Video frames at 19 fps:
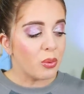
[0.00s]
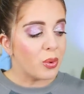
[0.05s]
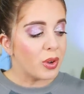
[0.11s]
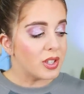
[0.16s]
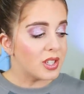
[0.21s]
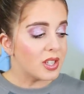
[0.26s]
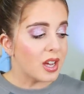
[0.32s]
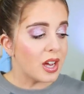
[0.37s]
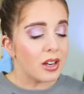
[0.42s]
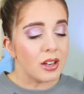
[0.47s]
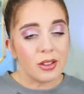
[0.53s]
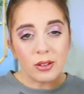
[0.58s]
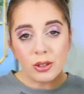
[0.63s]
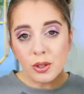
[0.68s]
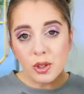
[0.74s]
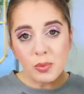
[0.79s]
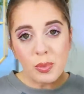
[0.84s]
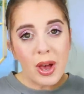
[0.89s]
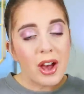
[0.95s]
one side of the
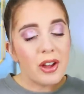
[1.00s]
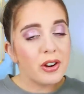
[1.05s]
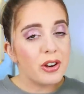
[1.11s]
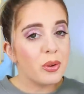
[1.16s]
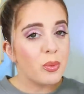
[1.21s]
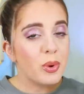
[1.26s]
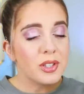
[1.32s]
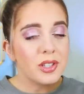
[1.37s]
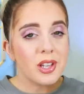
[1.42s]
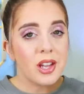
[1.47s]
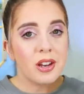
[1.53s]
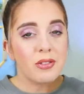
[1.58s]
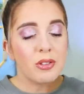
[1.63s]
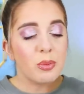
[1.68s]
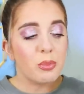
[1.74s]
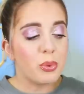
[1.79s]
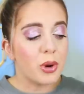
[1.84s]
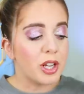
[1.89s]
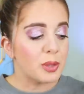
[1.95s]
loose powder, one side of
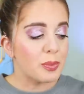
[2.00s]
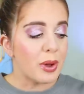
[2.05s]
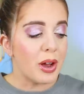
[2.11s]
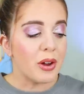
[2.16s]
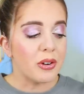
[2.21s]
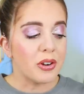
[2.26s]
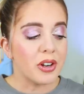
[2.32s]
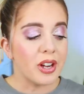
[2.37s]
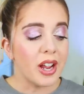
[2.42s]
the pressed powder.